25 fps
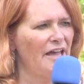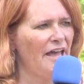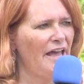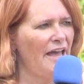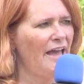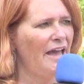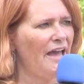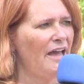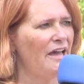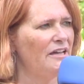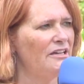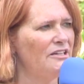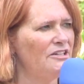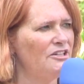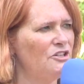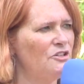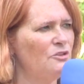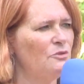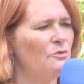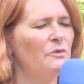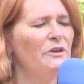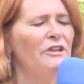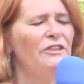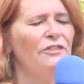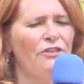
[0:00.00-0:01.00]
And
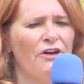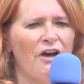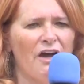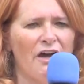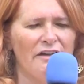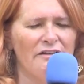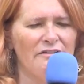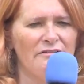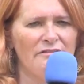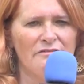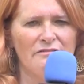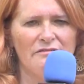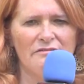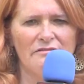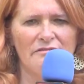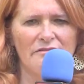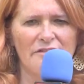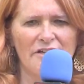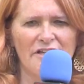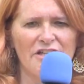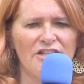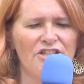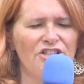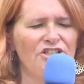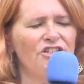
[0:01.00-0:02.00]
we thought
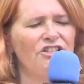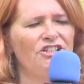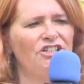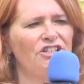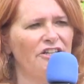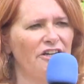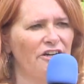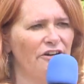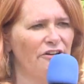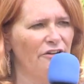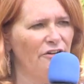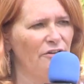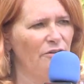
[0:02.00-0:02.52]
he should share